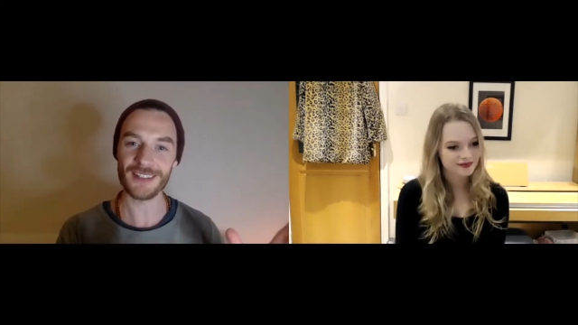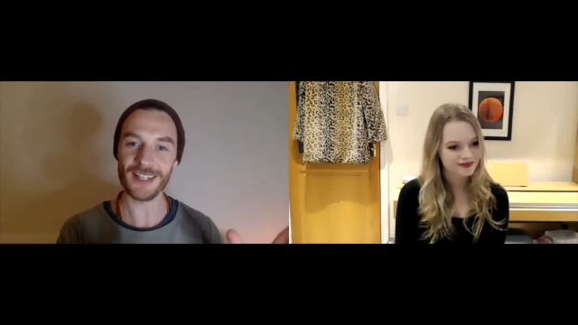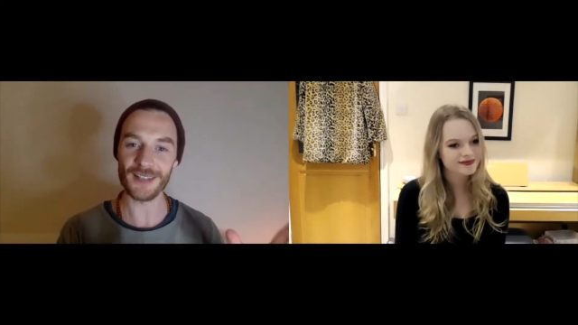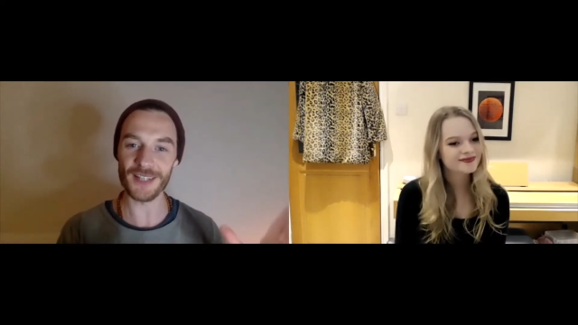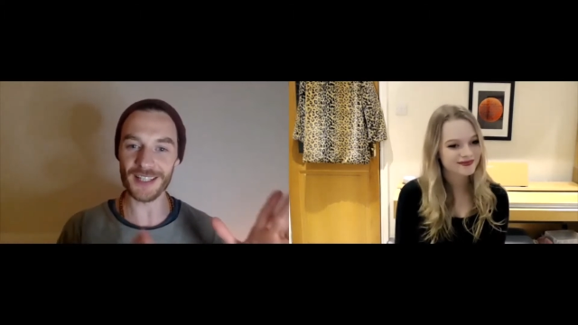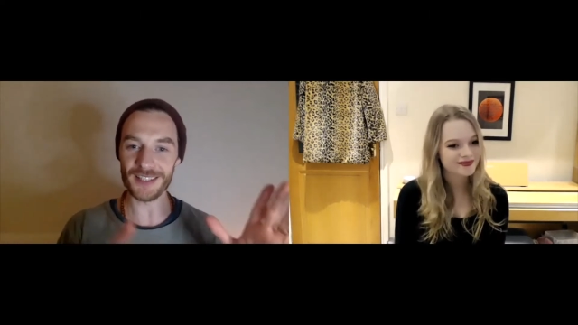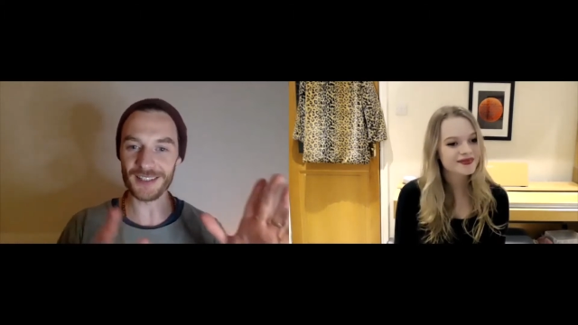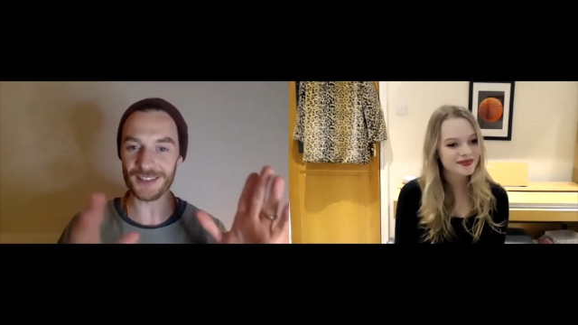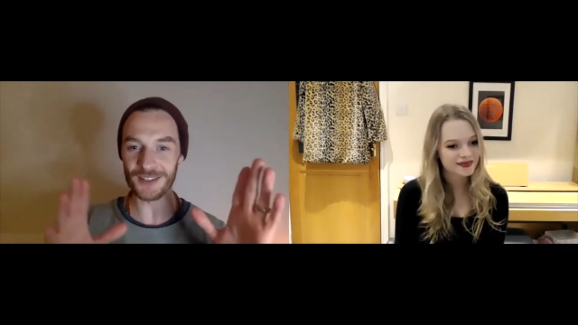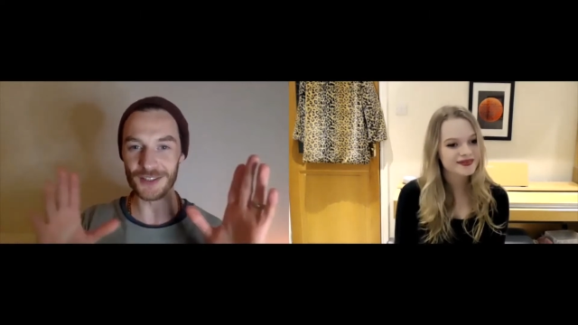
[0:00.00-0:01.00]
Speaker 1: and
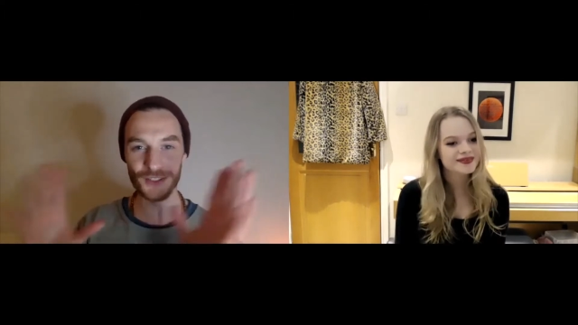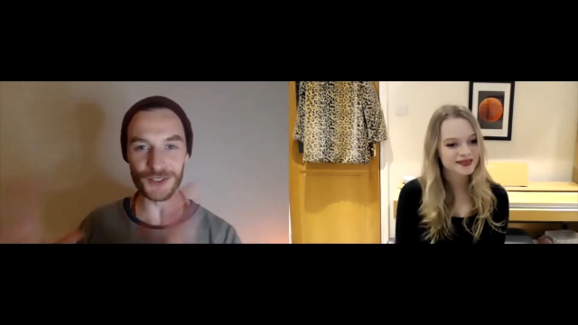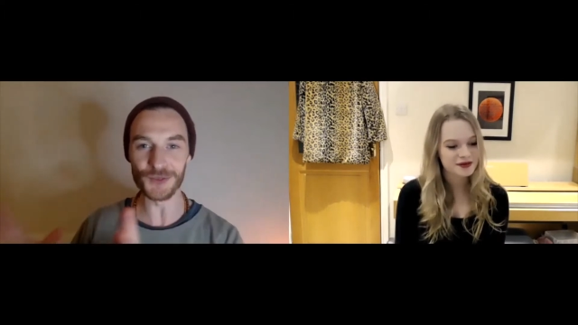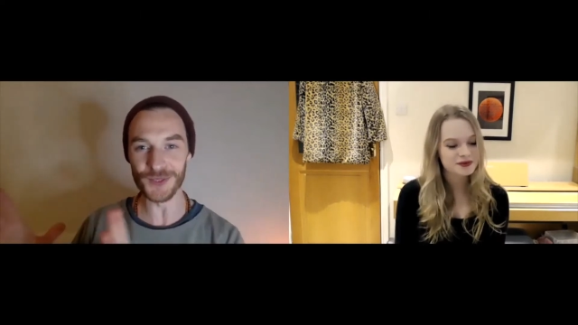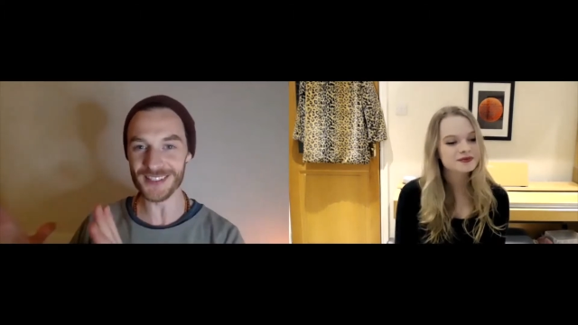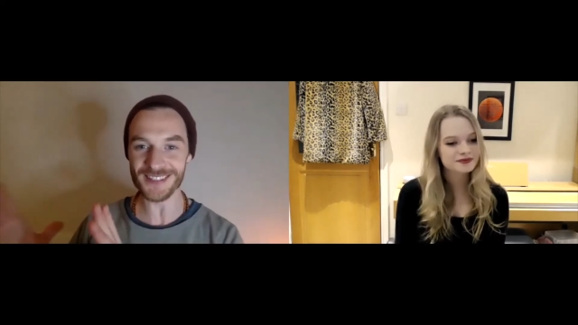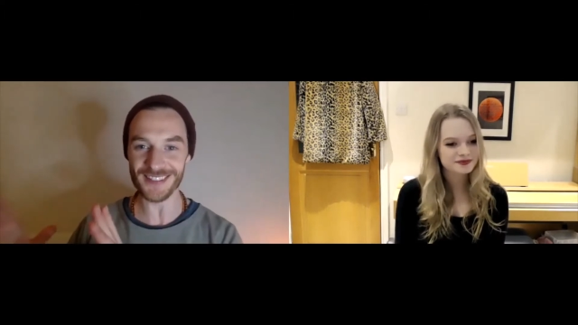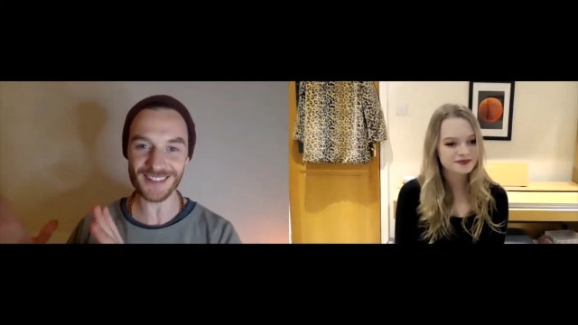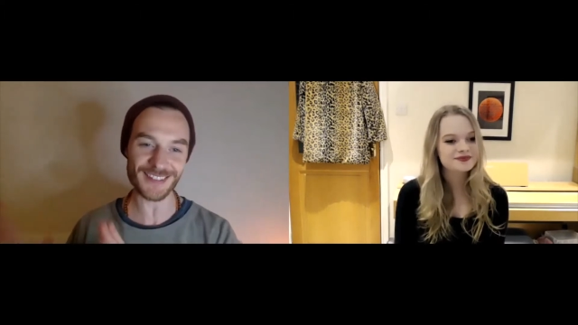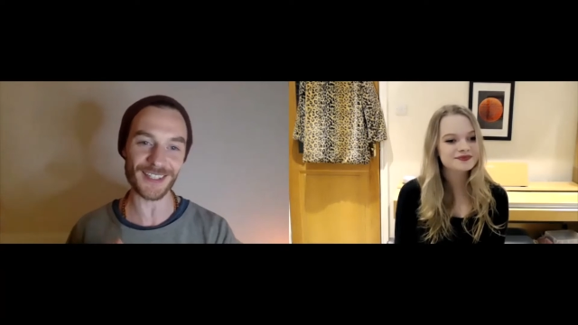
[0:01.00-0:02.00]
then new
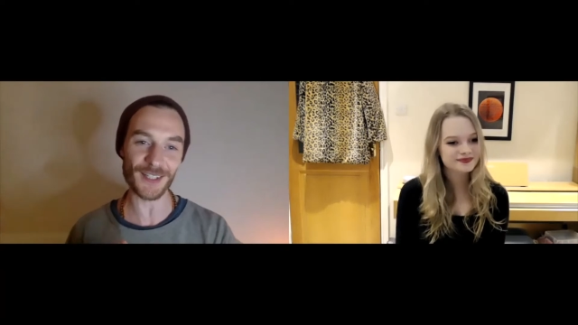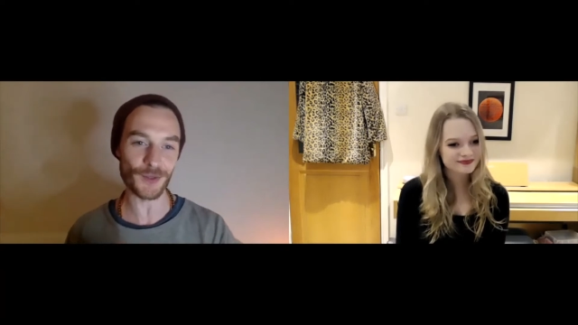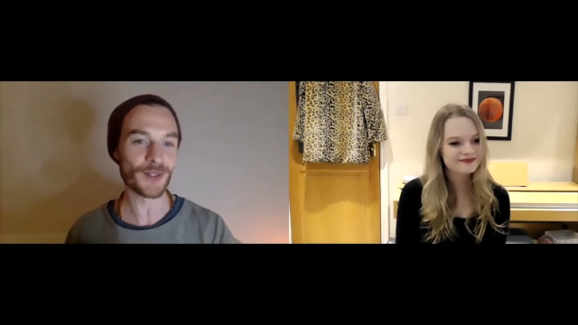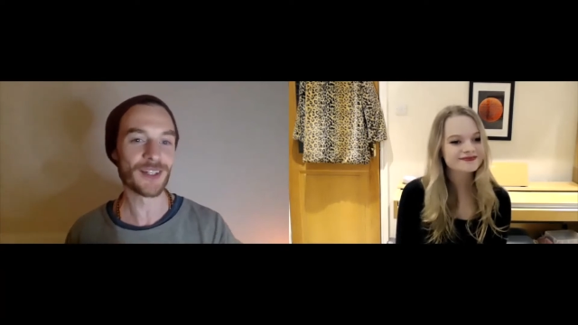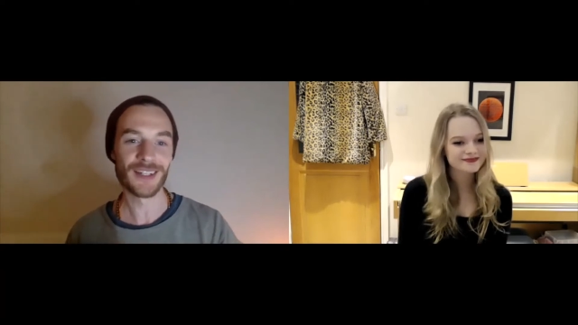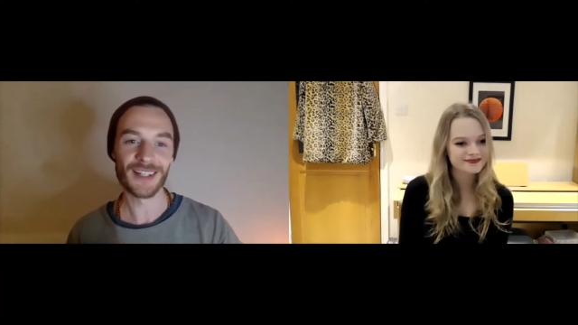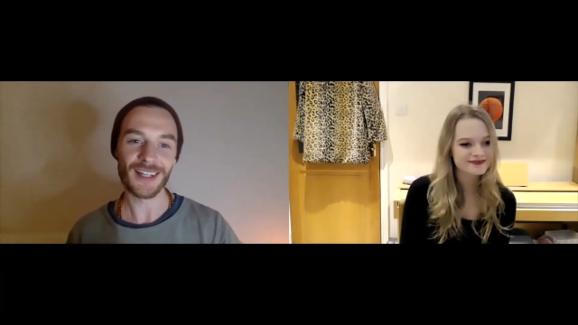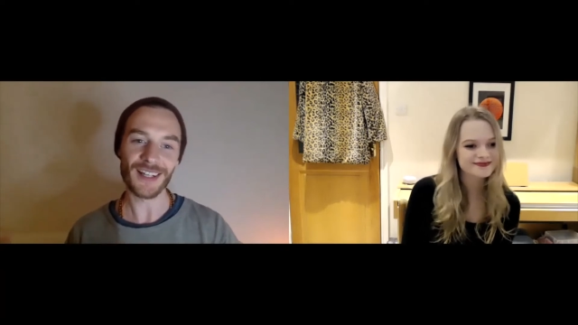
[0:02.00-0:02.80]
Weezer. So mm.